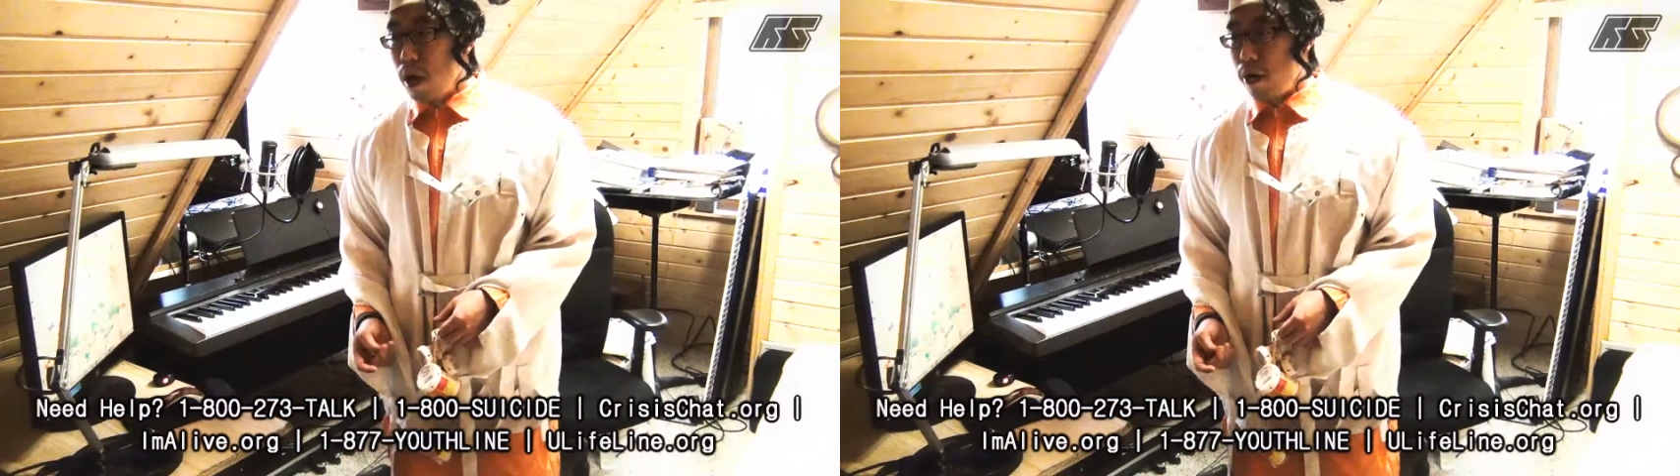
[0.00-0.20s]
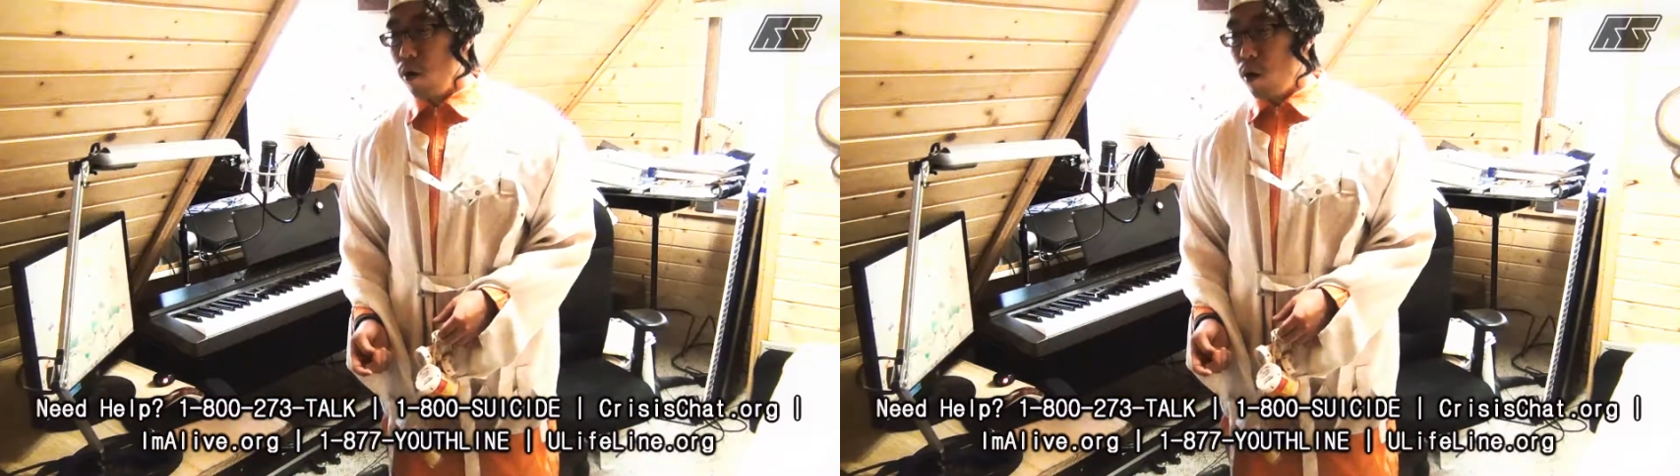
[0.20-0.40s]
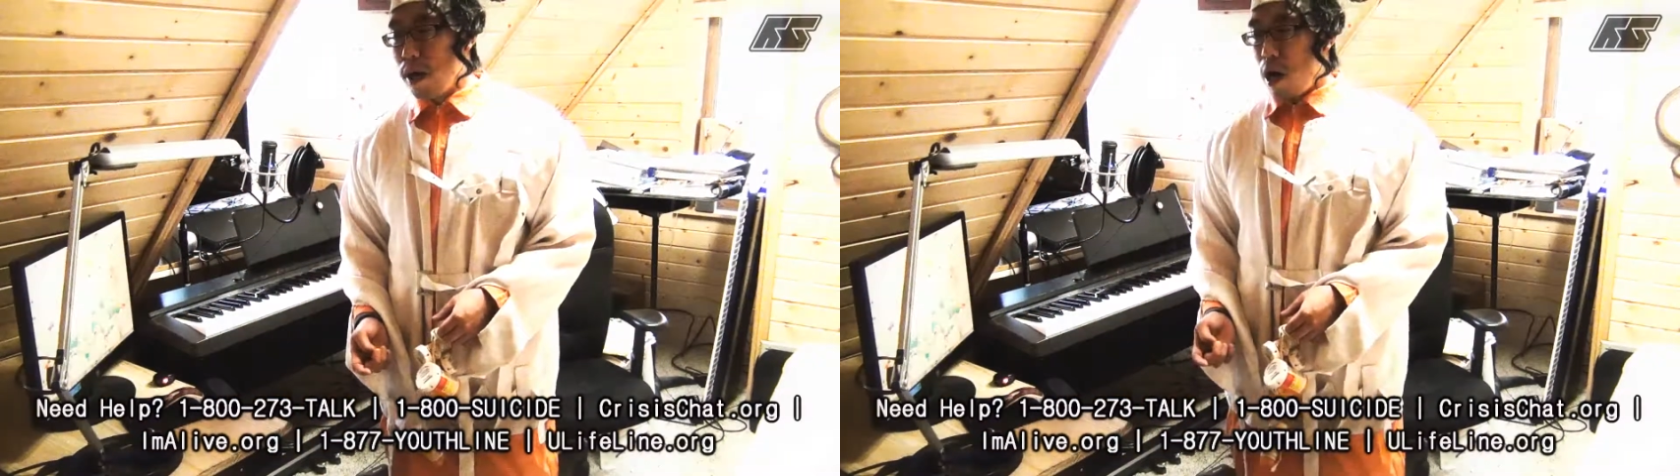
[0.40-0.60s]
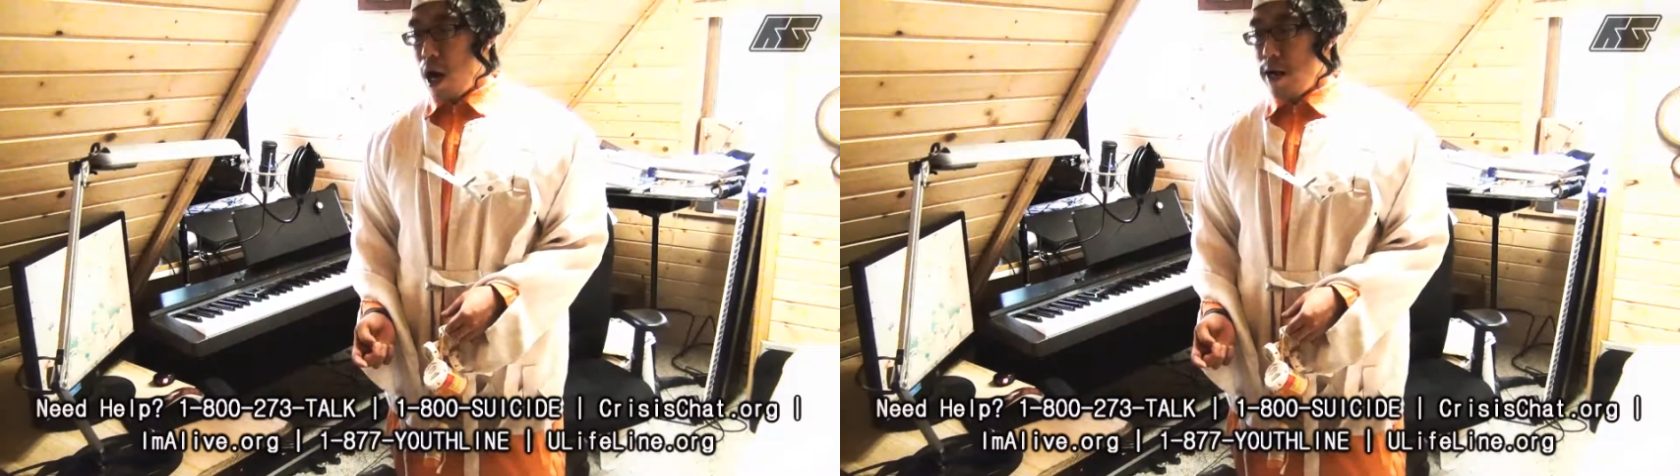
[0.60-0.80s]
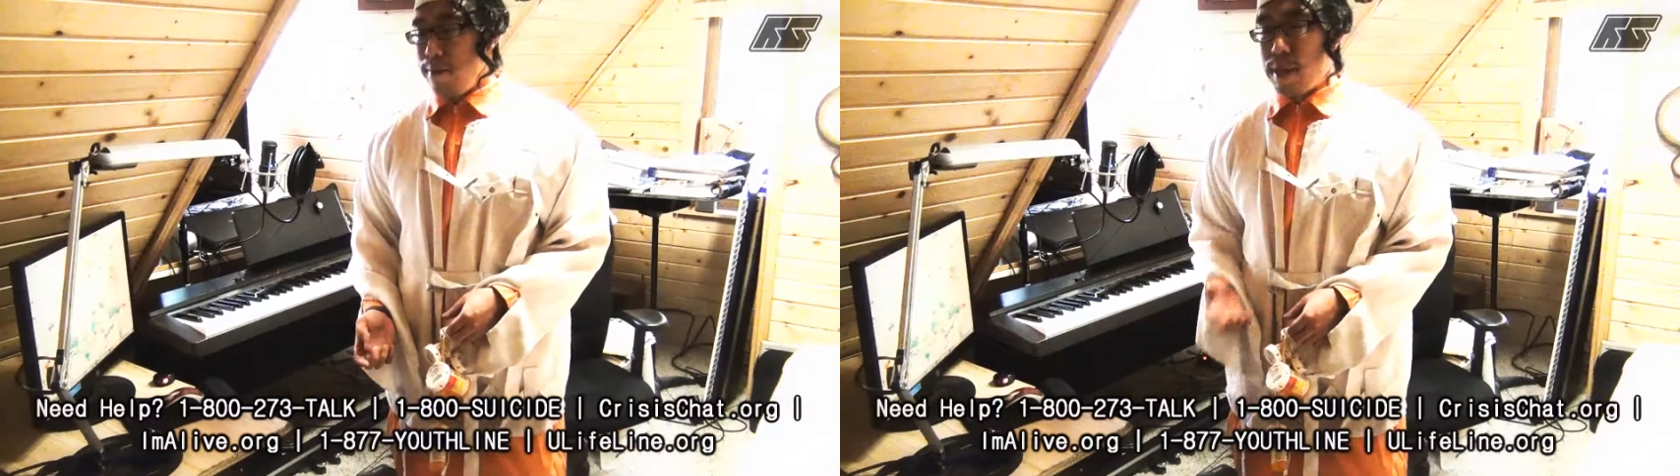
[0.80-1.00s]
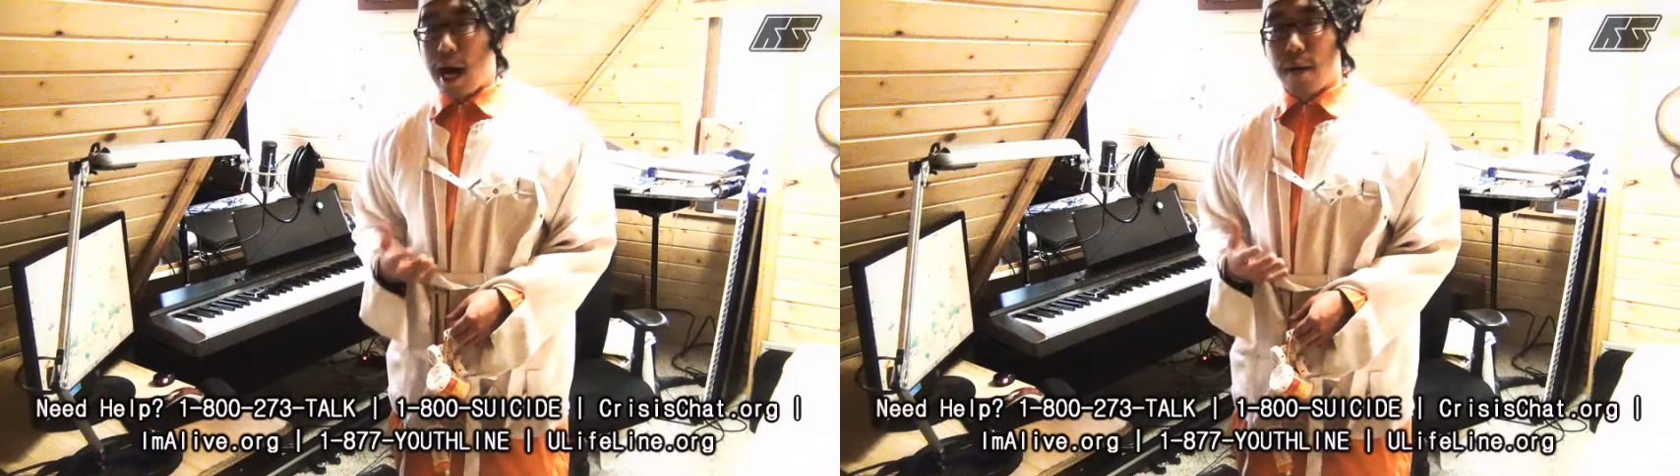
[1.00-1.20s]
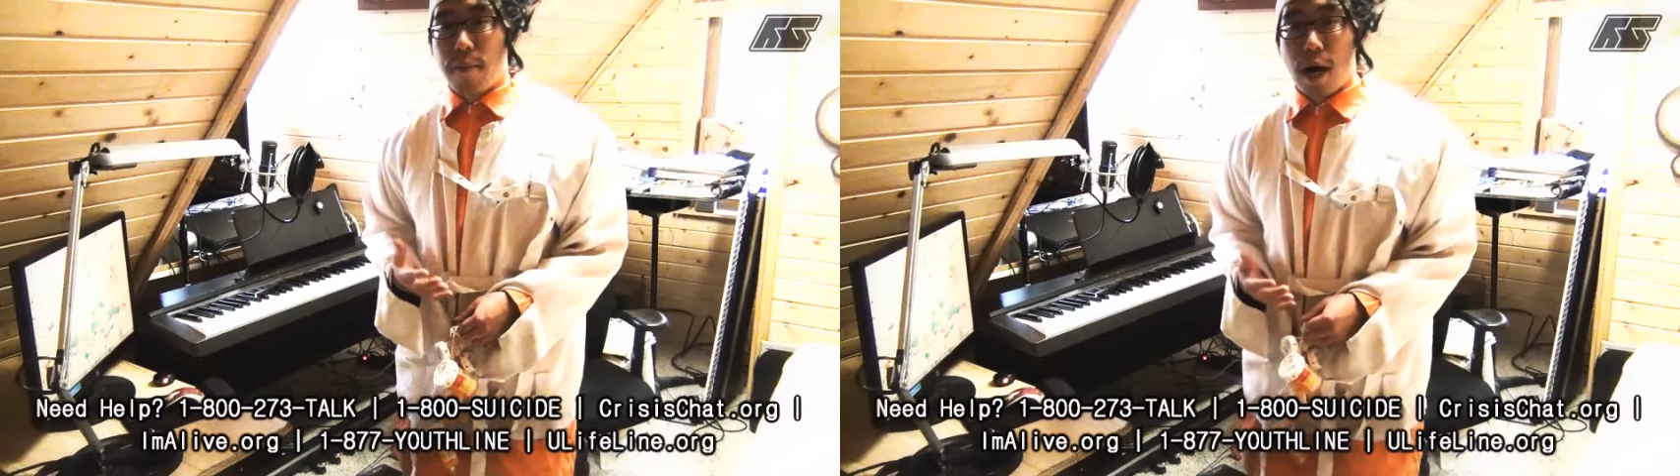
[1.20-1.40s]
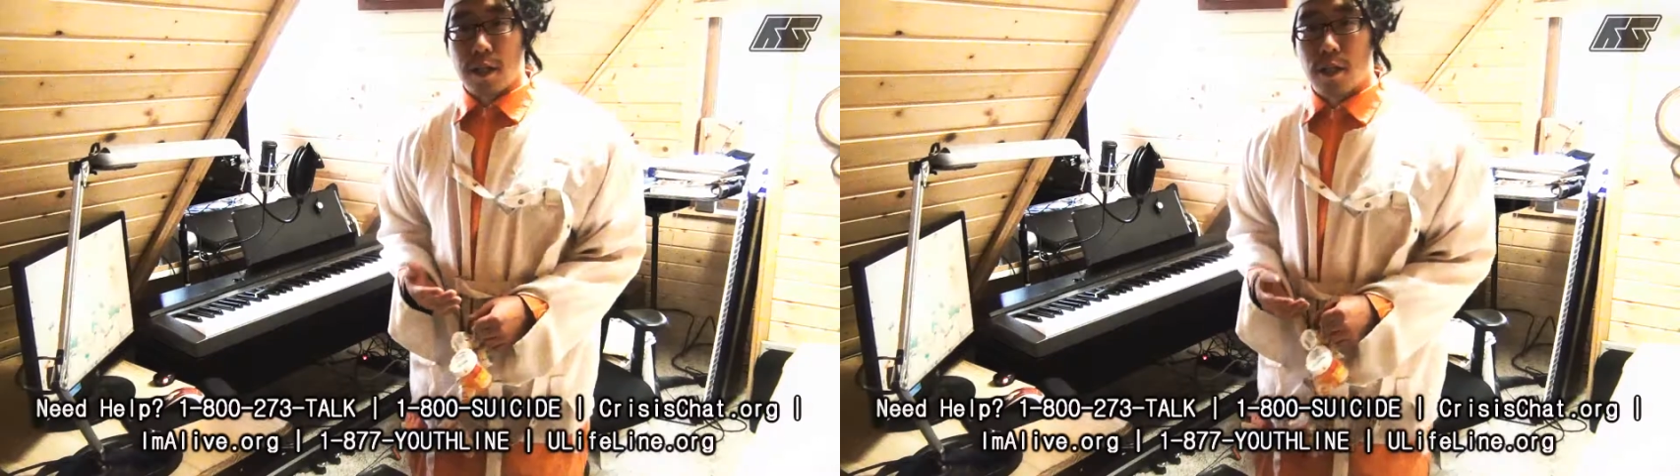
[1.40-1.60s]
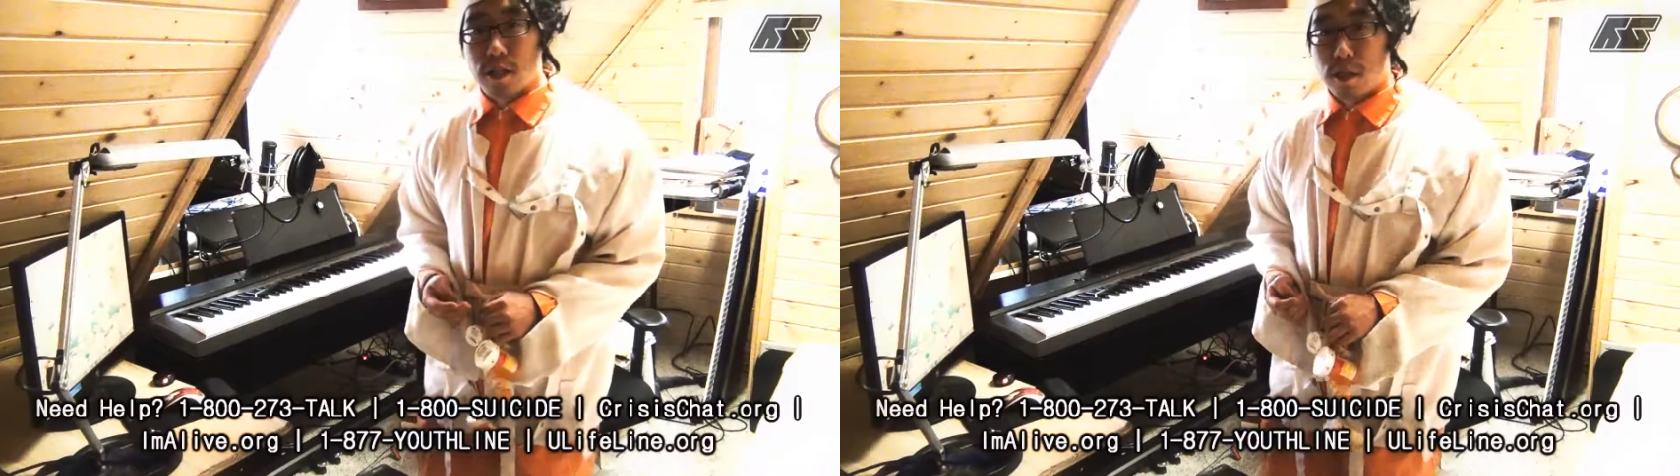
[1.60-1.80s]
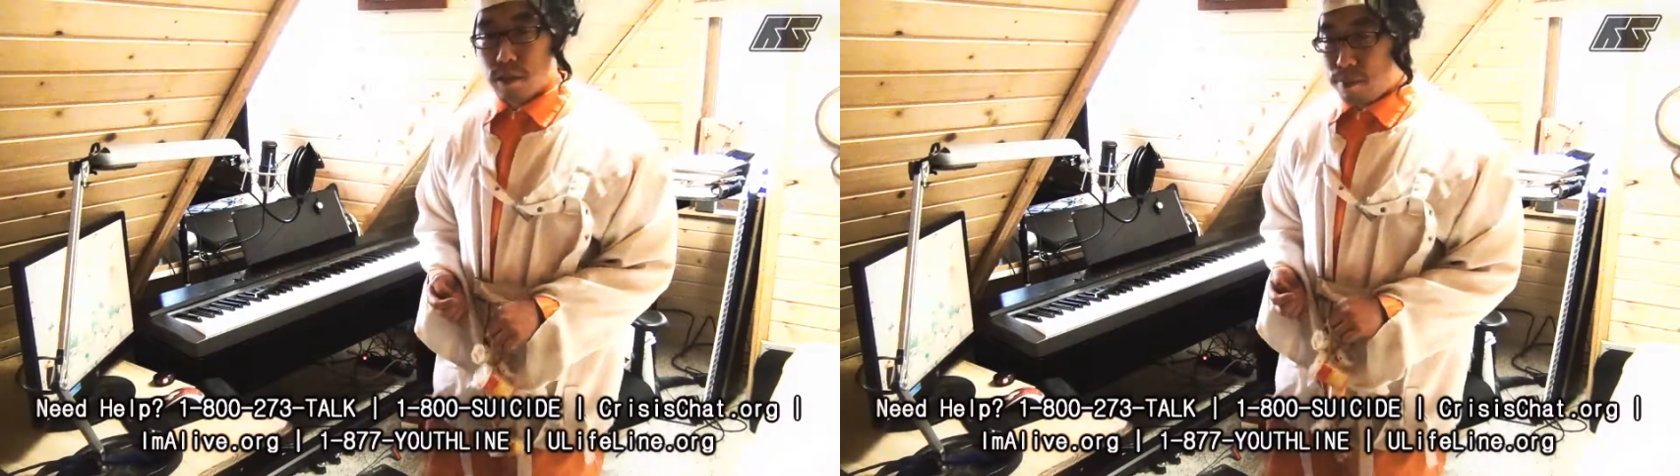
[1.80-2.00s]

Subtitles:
I know I am not a monster,